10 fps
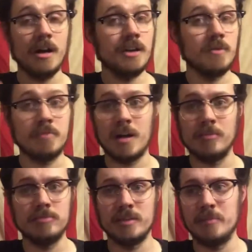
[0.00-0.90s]
You would
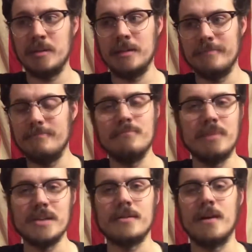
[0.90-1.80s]
probably be
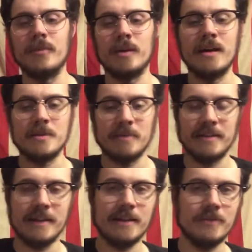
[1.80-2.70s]
pissed off your ass by
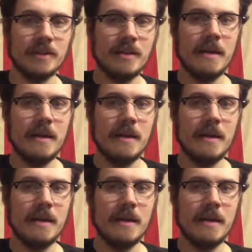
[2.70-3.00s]
the end of it.